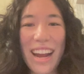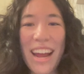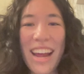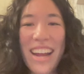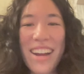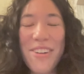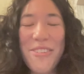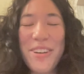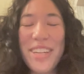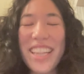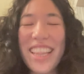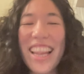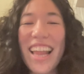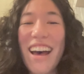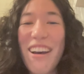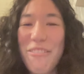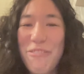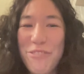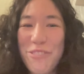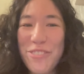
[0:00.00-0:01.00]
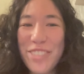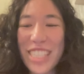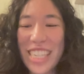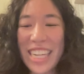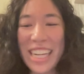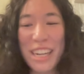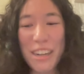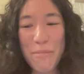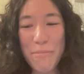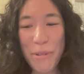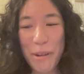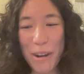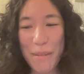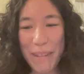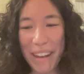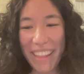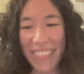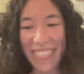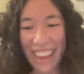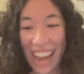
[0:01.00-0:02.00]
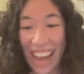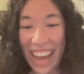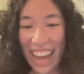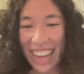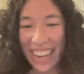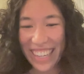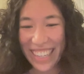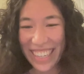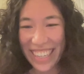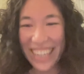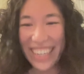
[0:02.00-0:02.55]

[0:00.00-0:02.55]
I would love to hear more about that.